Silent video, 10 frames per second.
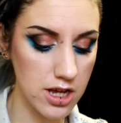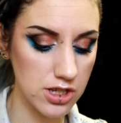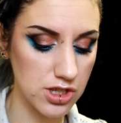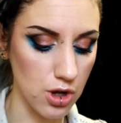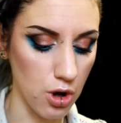
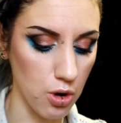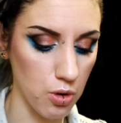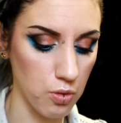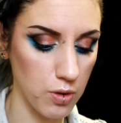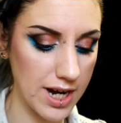
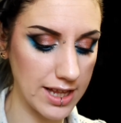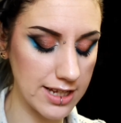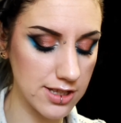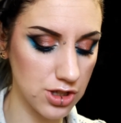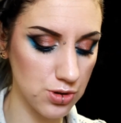So what I
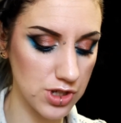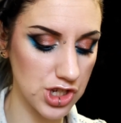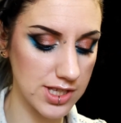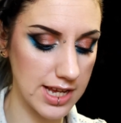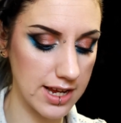like to do is
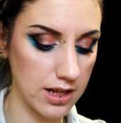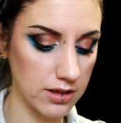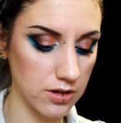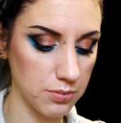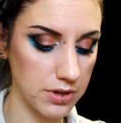just take a
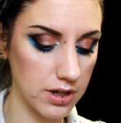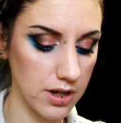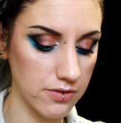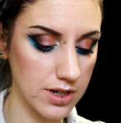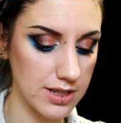little bit
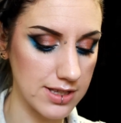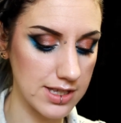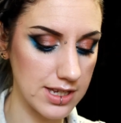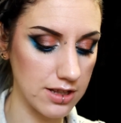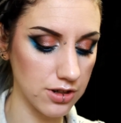of
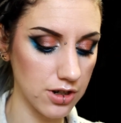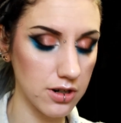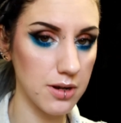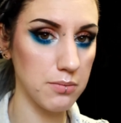concealer